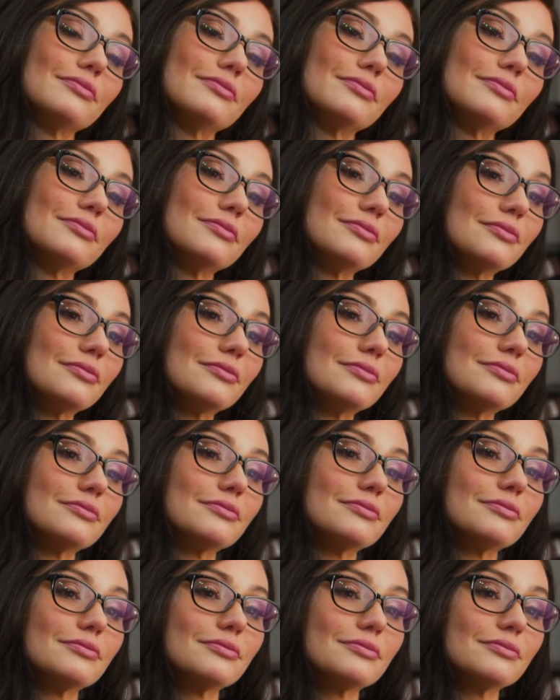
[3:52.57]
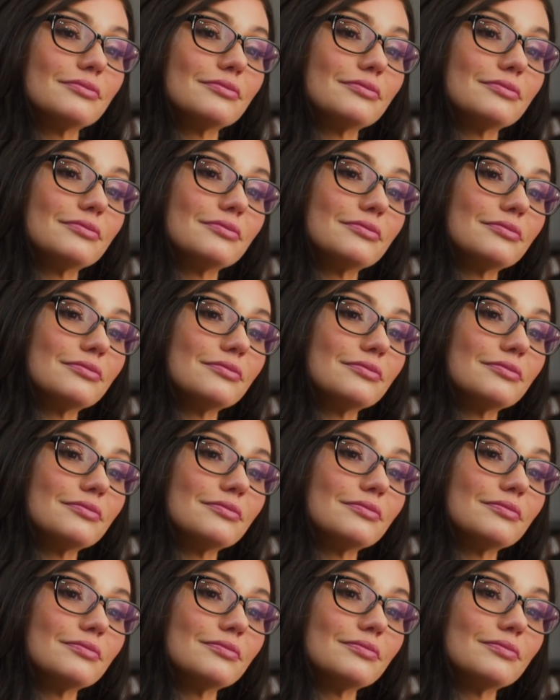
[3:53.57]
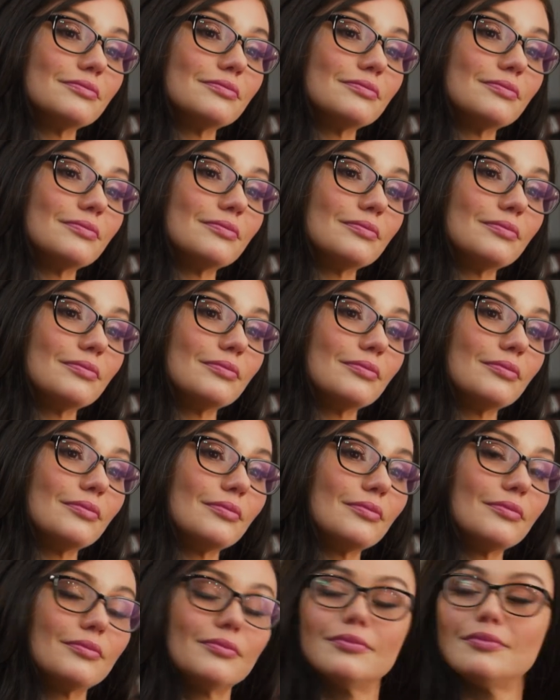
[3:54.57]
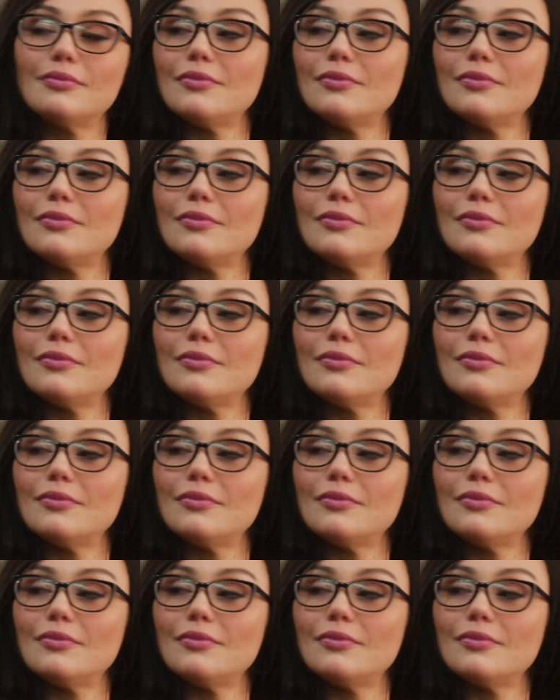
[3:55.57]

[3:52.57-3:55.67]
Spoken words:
[no speech]